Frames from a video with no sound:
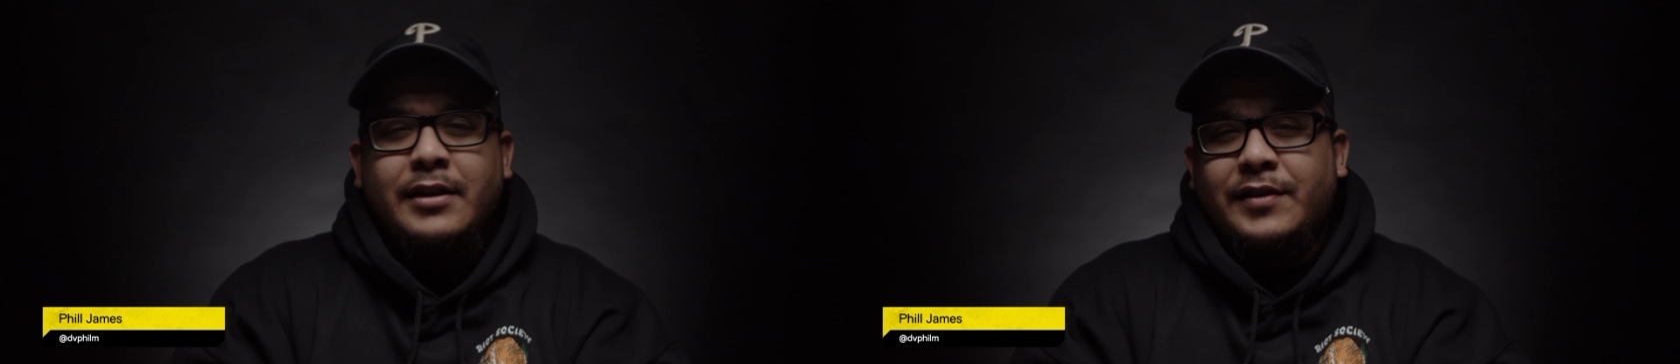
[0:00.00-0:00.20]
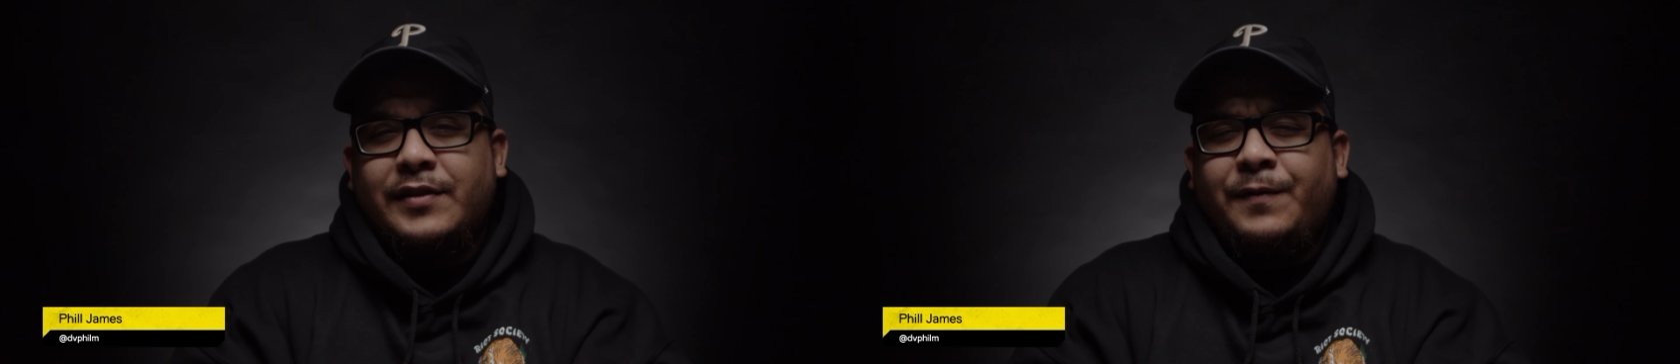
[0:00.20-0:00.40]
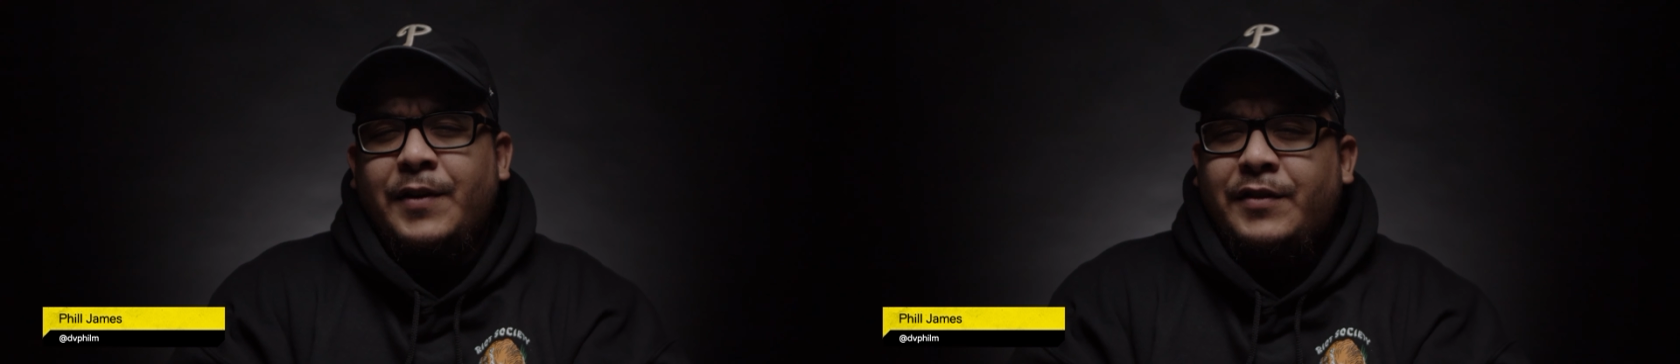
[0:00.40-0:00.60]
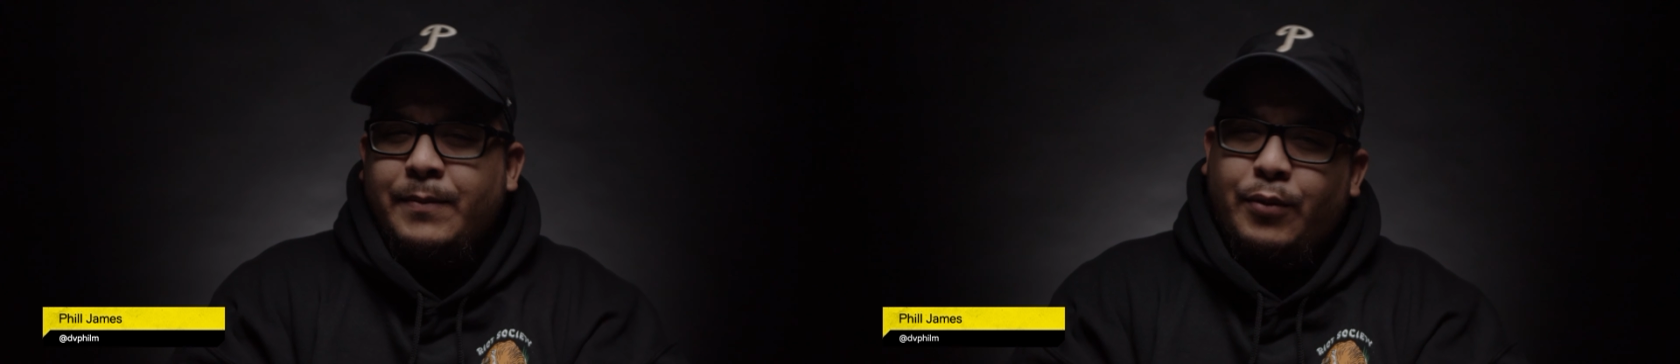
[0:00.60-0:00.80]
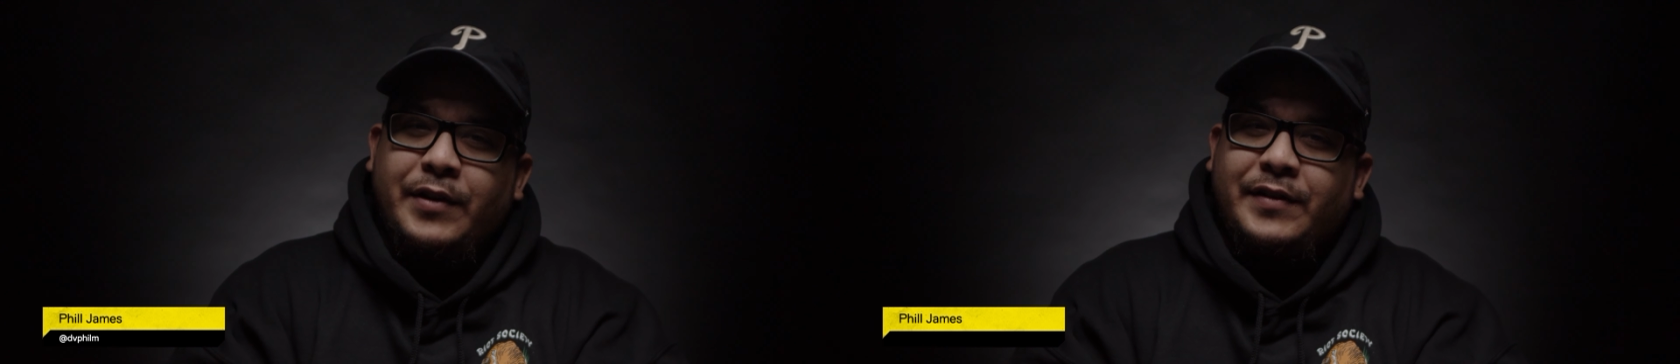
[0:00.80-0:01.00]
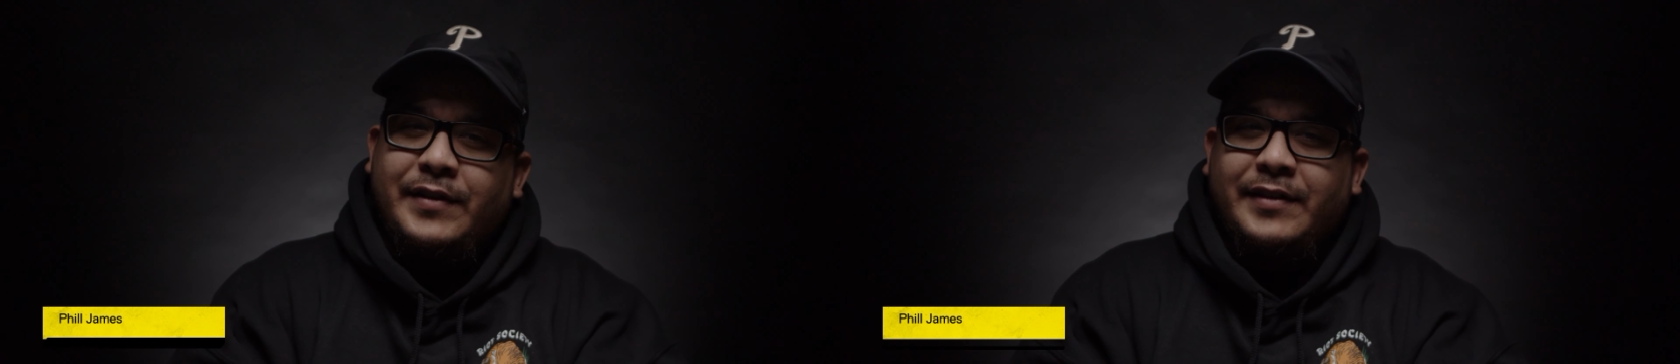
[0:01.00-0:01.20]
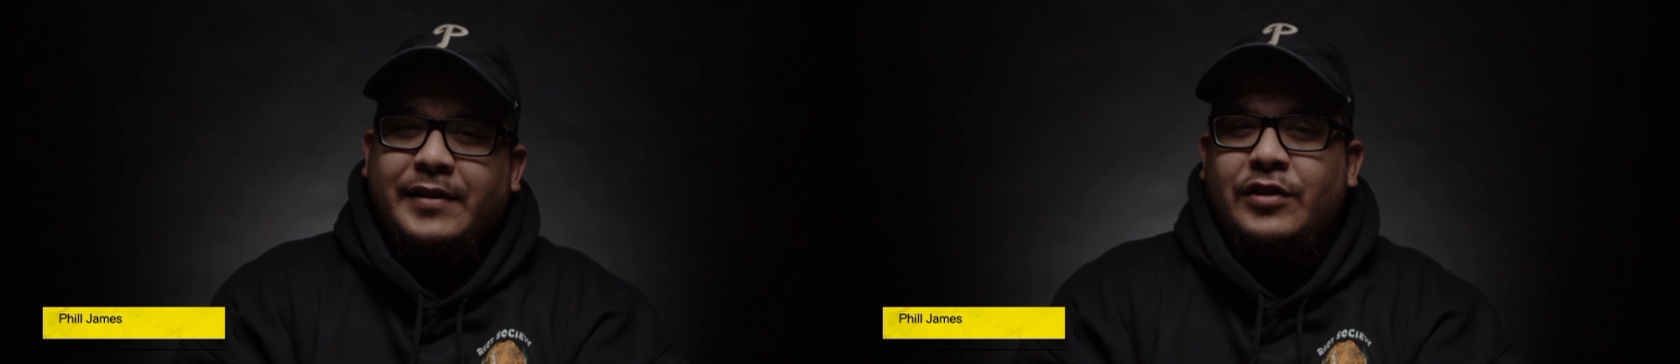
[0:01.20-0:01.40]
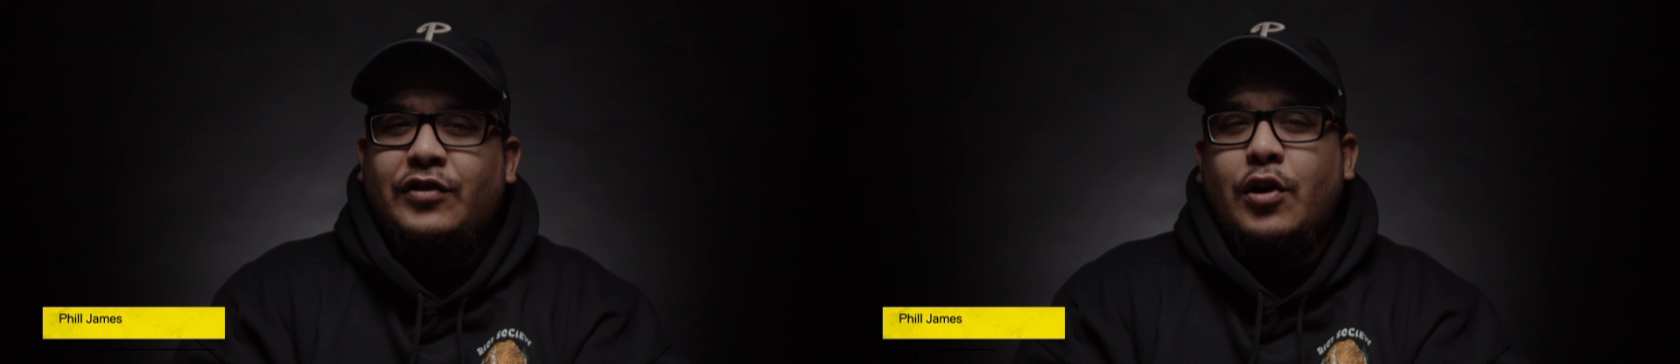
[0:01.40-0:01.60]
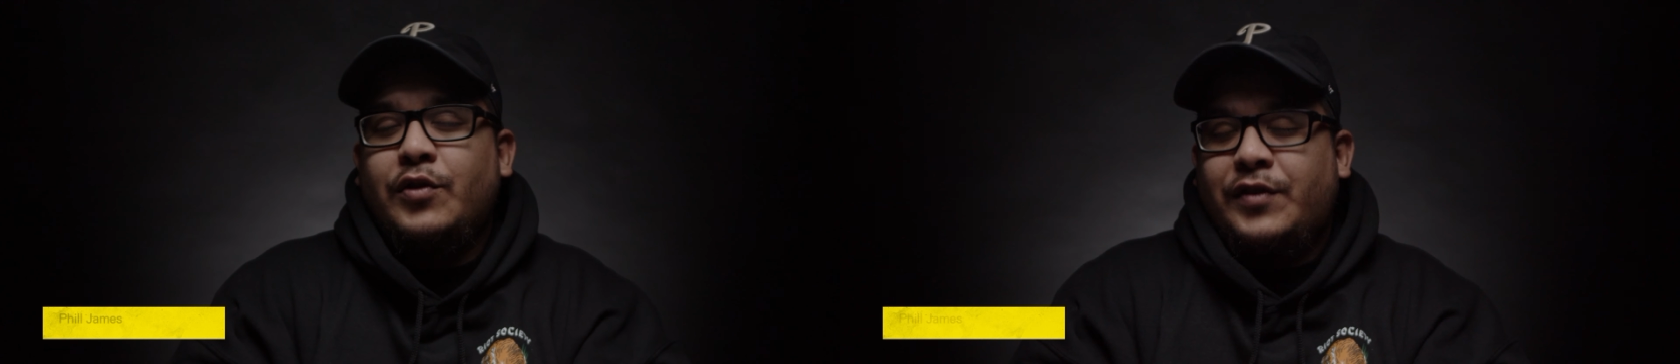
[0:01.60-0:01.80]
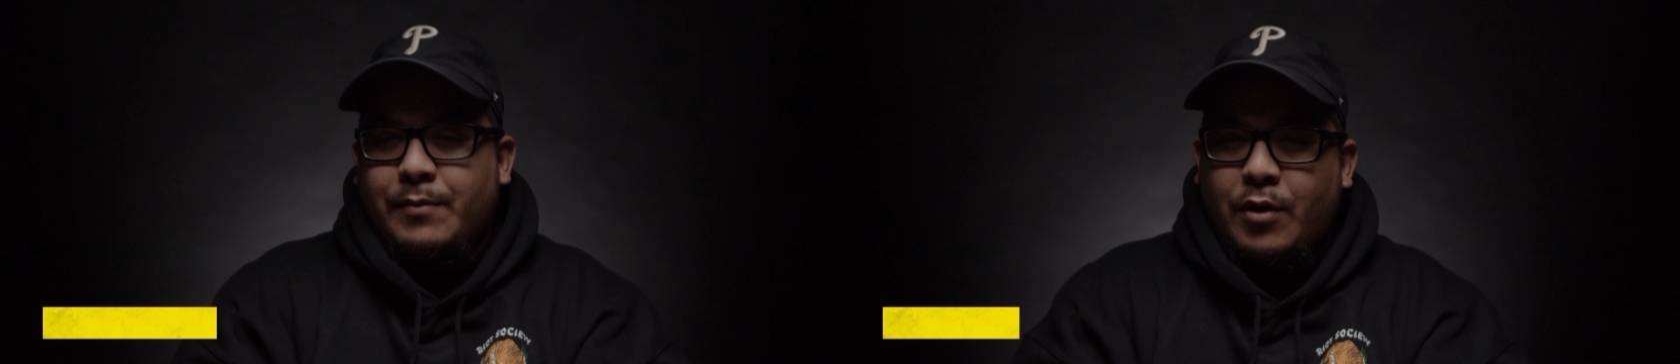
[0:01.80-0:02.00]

this 15.6 inch OSEE